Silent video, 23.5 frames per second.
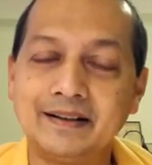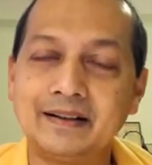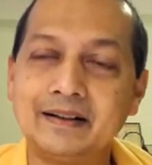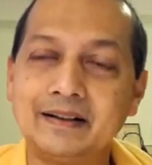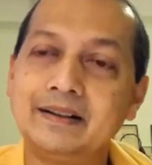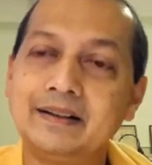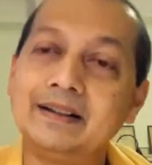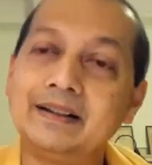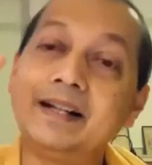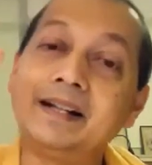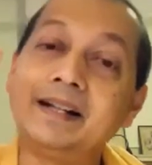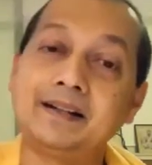
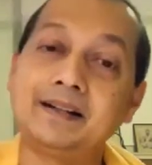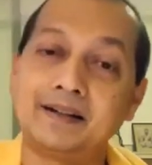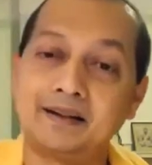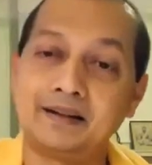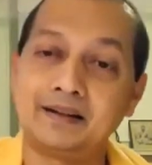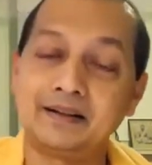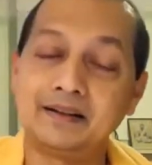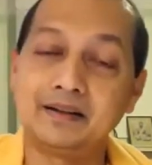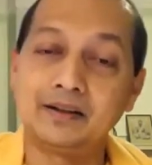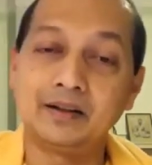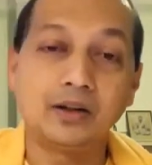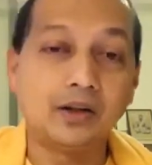later,
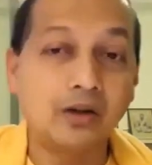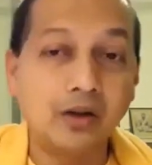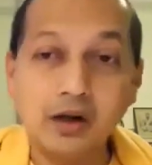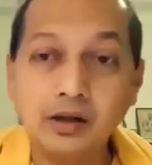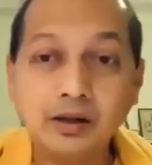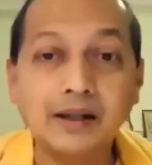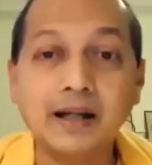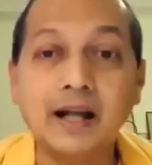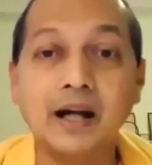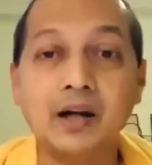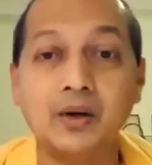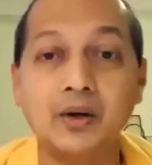
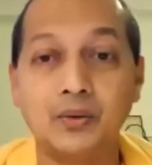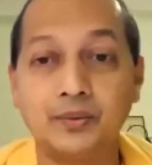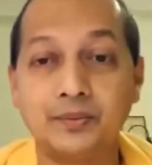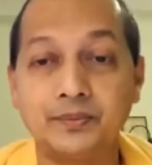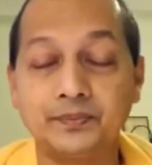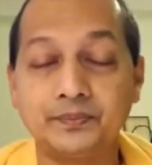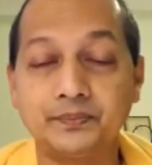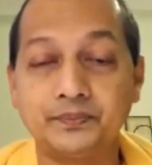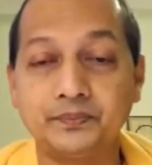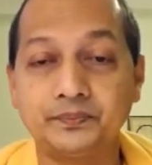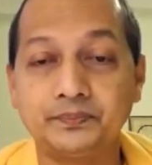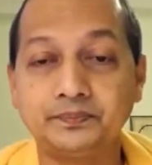not now.
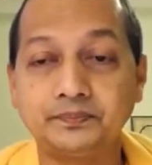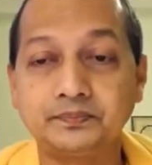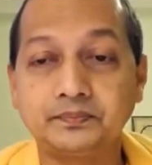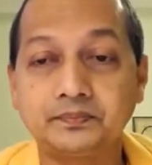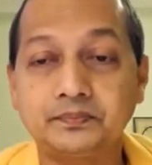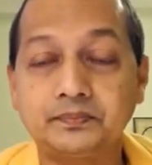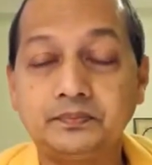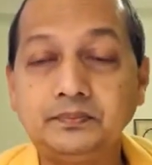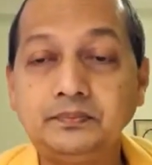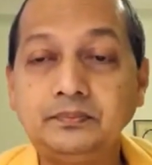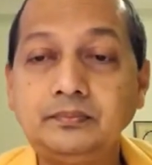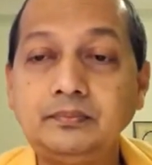
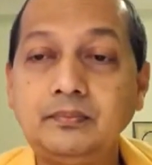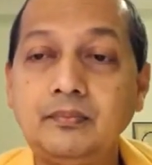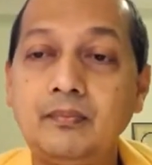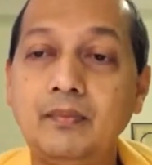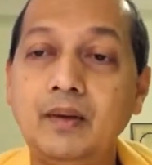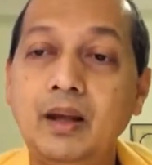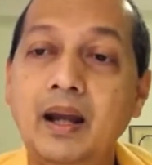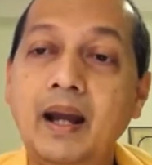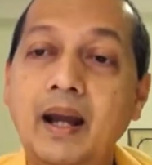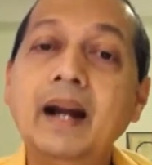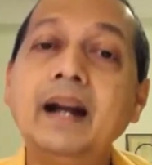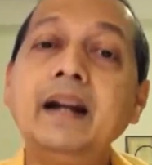
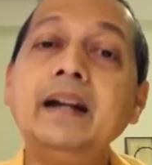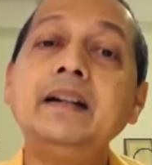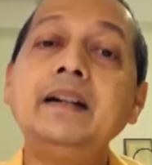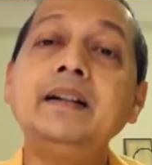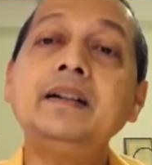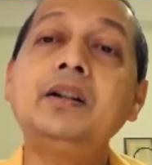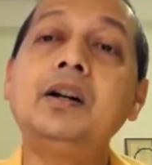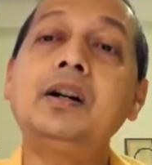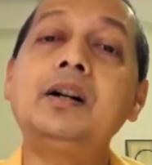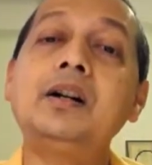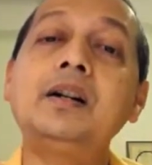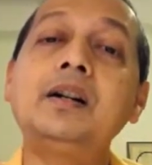
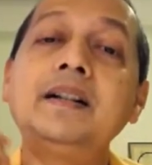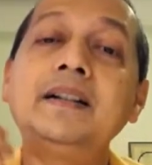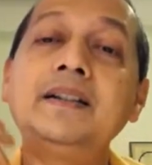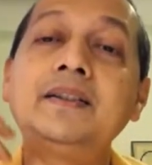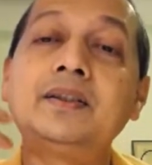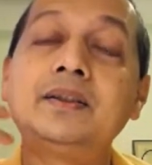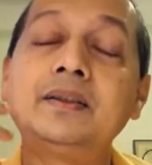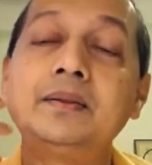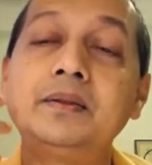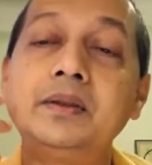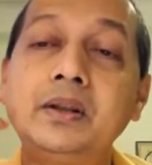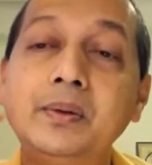And God
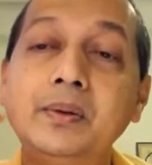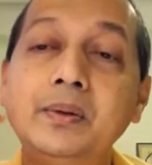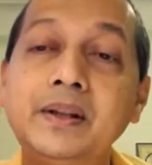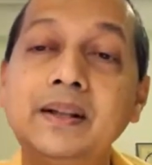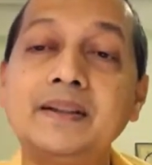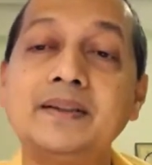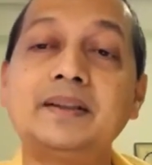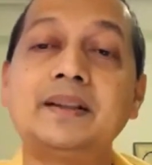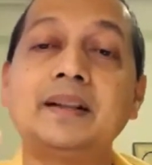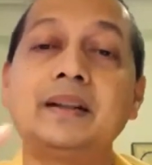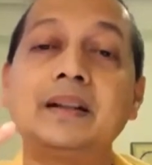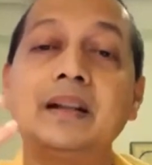is
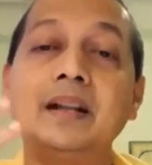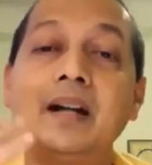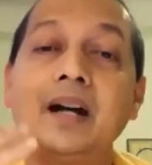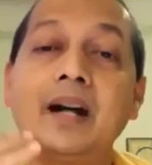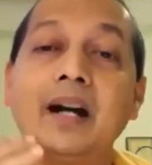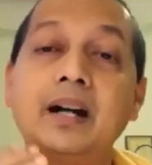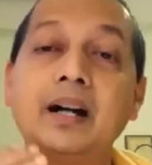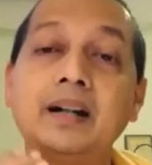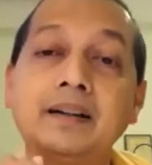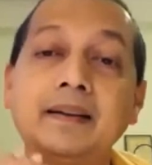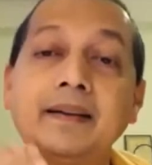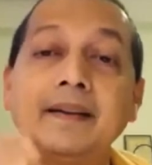dualistic,
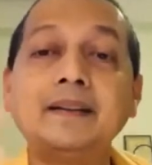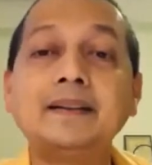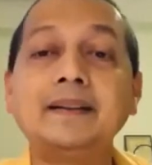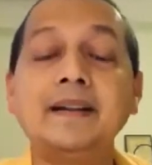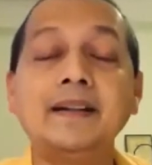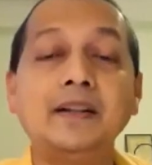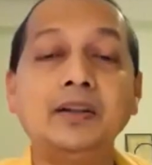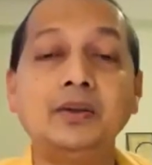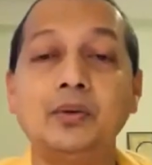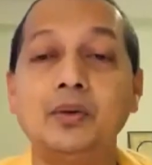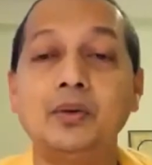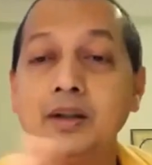other
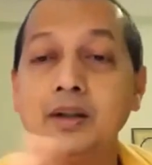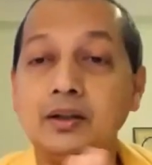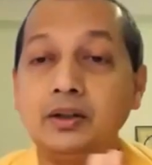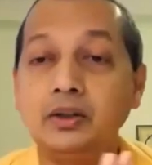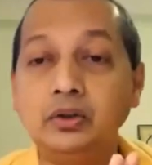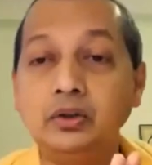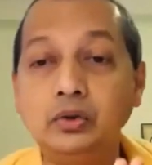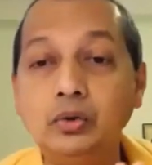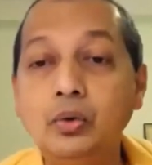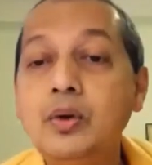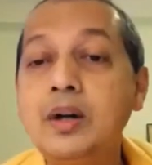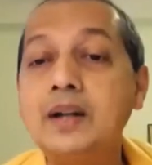than you.
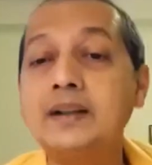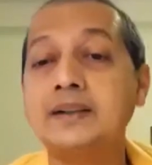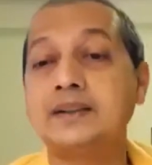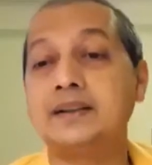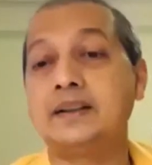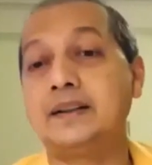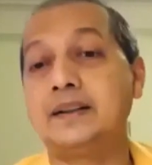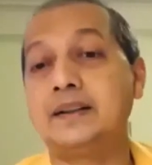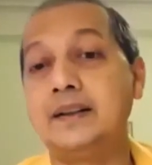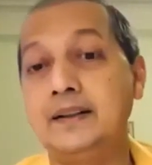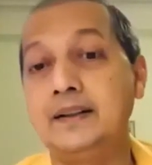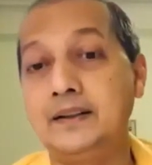You are
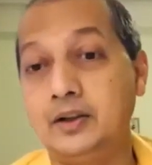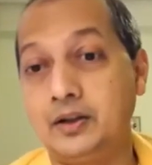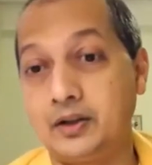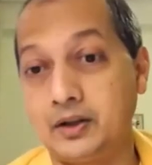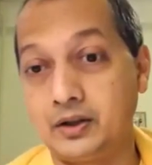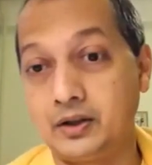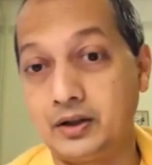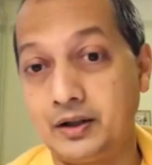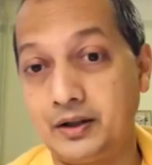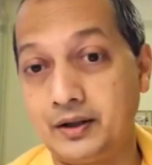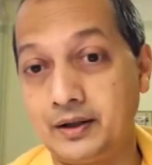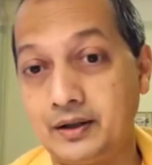certainly not
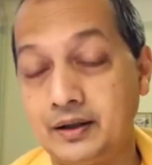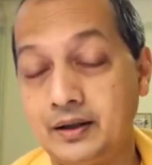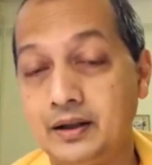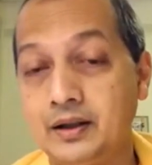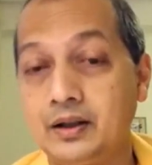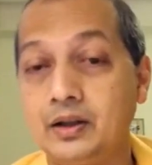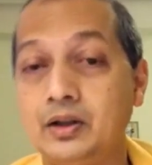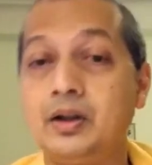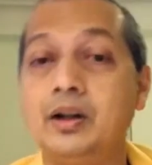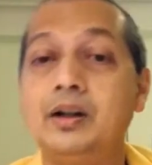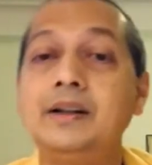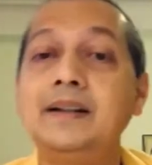God.
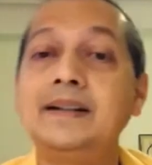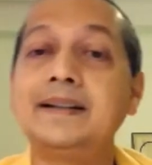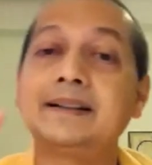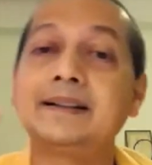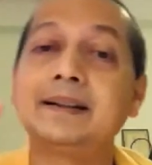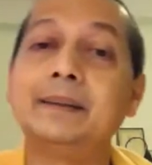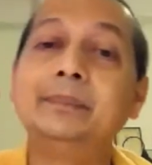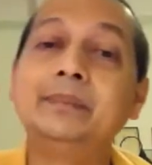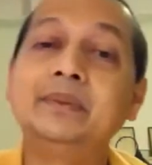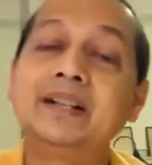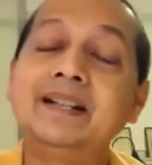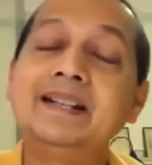God is
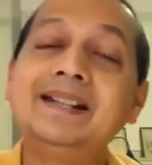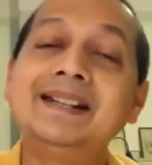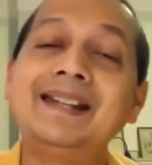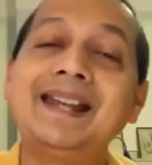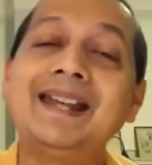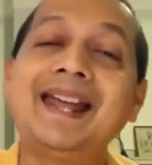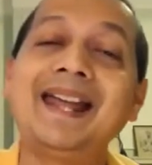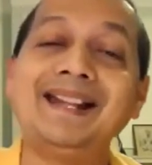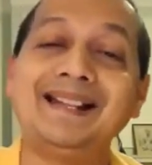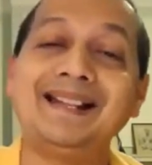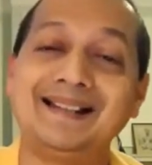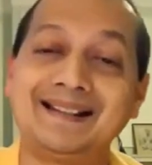something
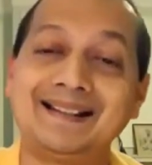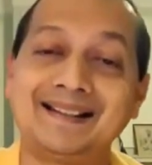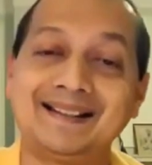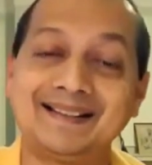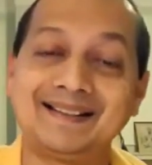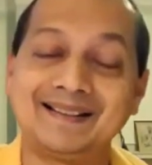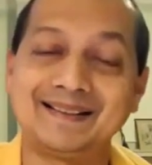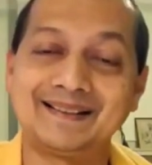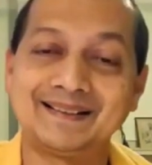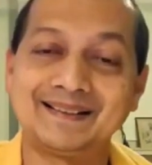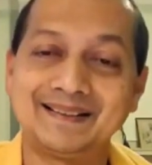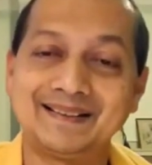
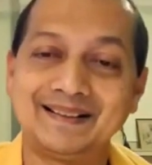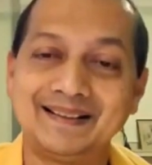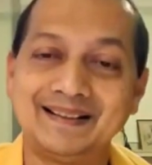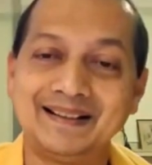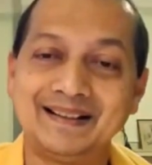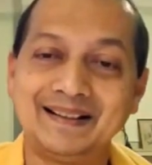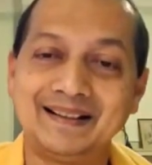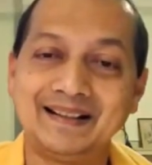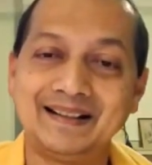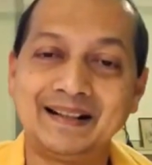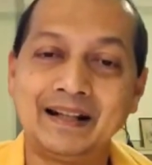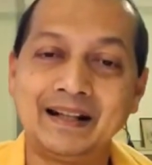else.
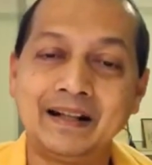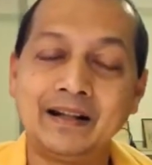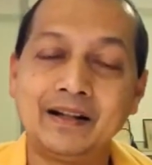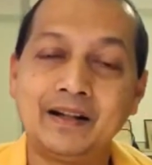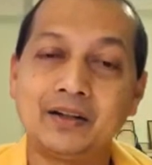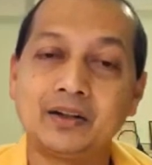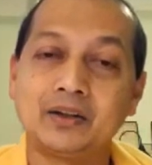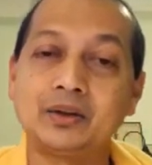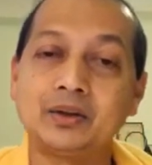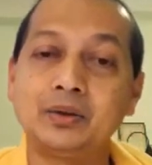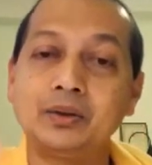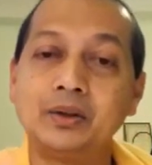
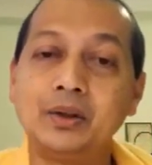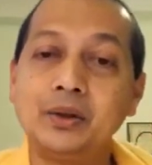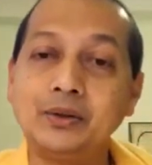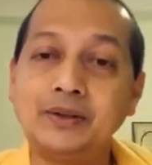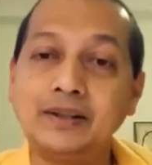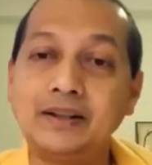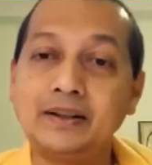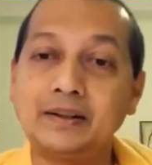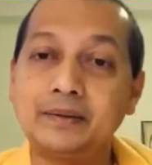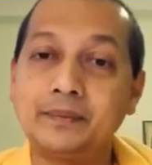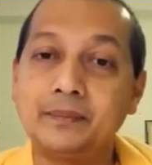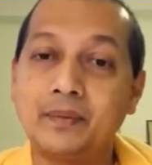So
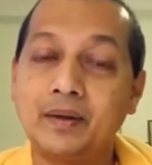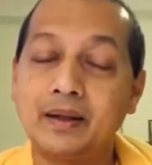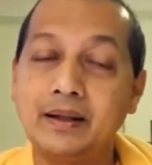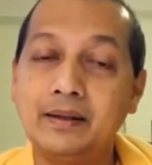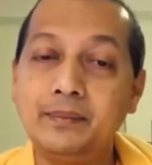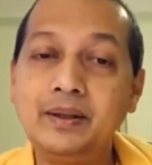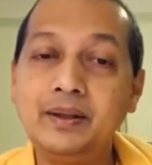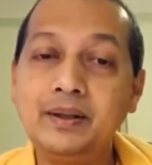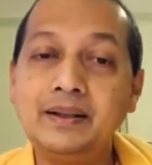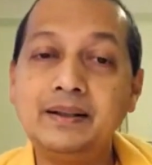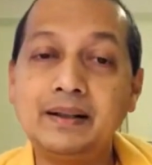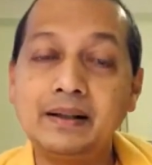notice,
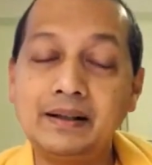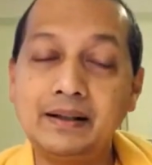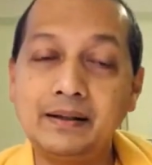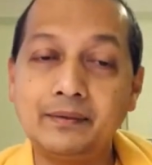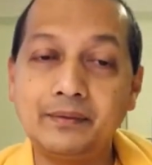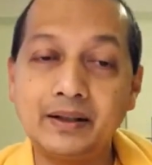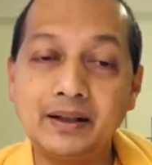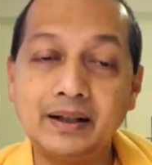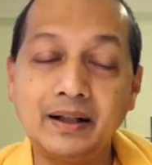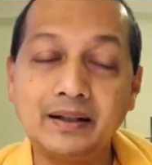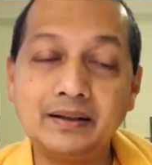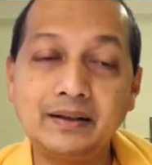immediately a
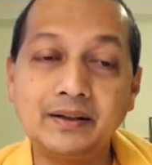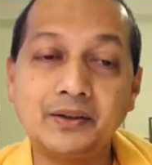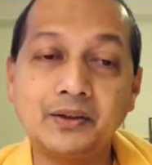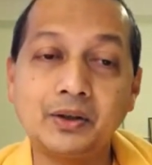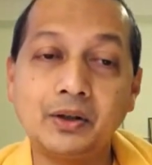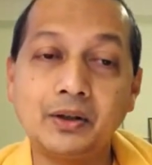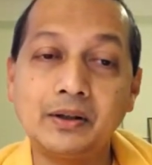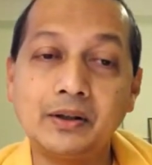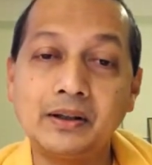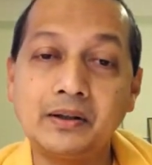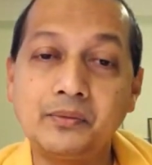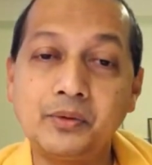Vedantic
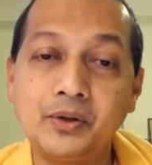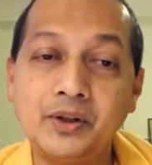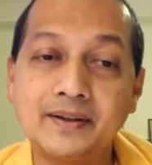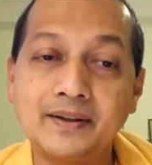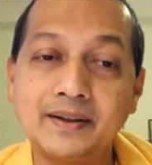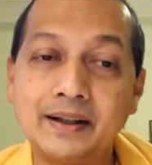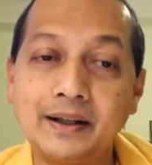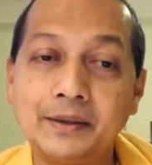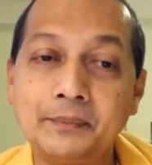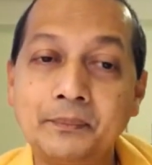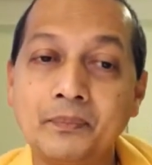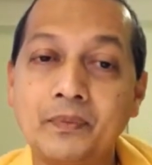scholar would
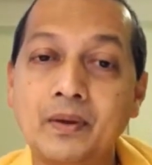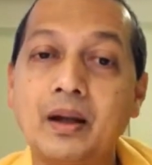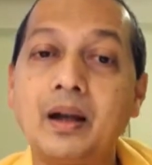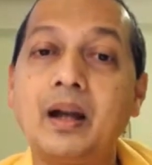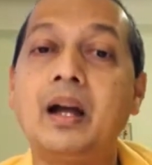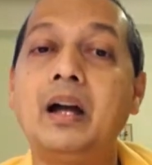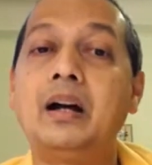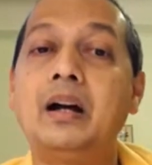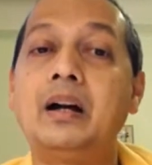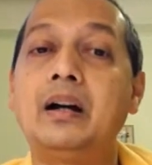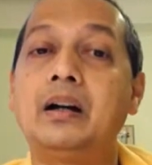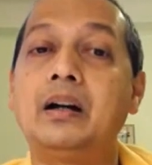say,
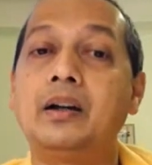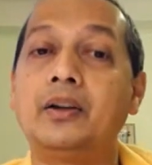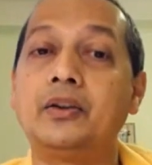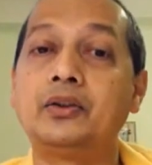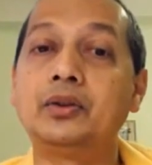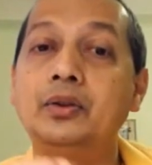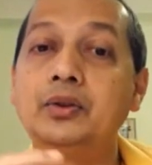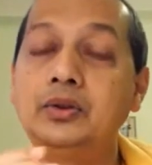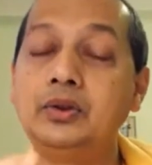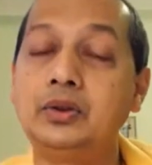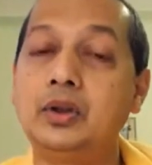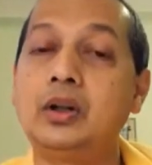
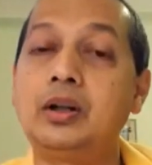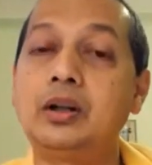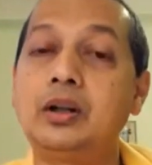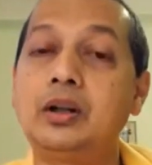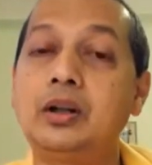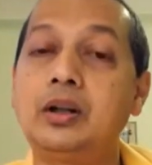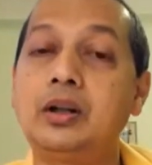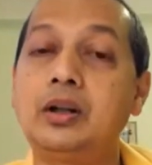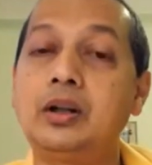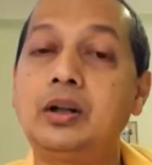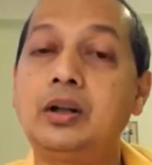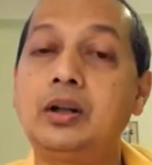so your
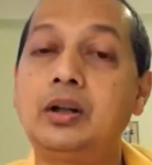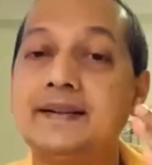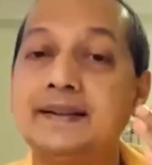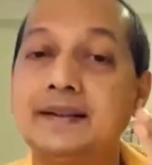God is